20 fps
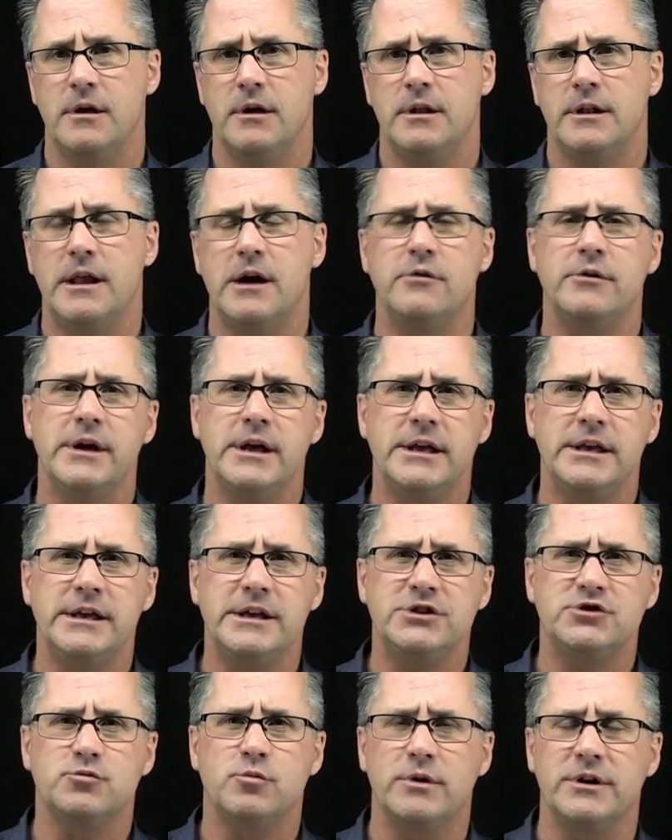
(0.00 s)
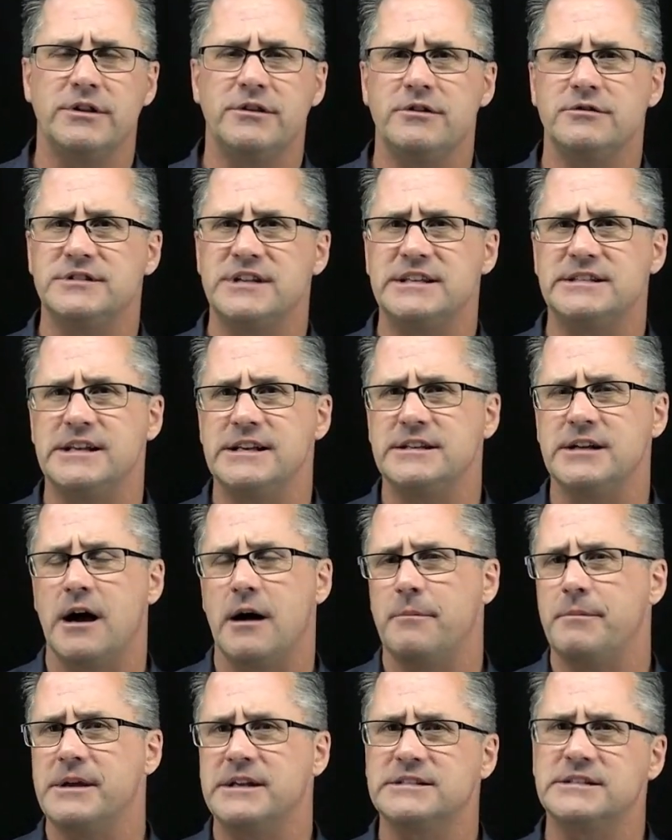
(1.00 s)
Now, each one of those essay
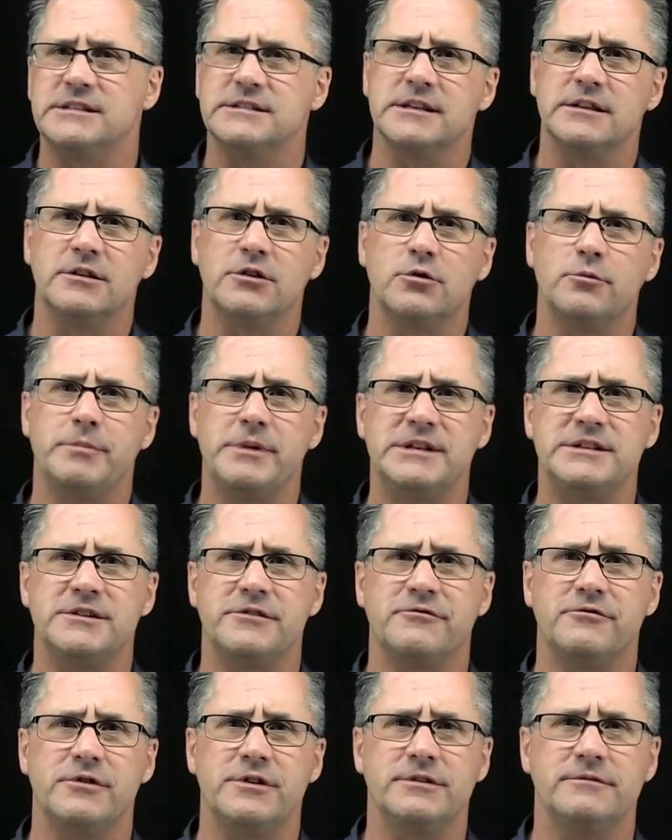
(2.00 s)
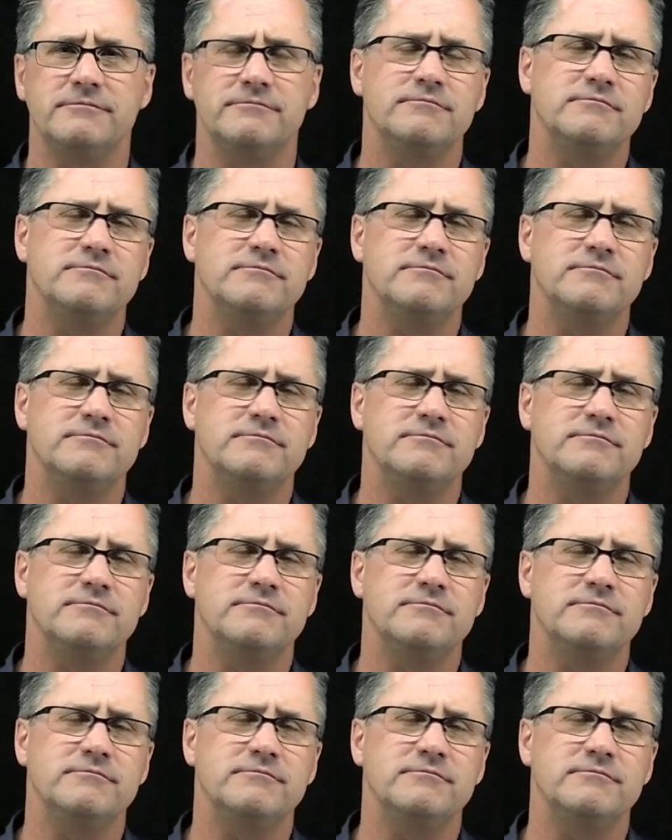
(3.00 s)
topics is a little bit different.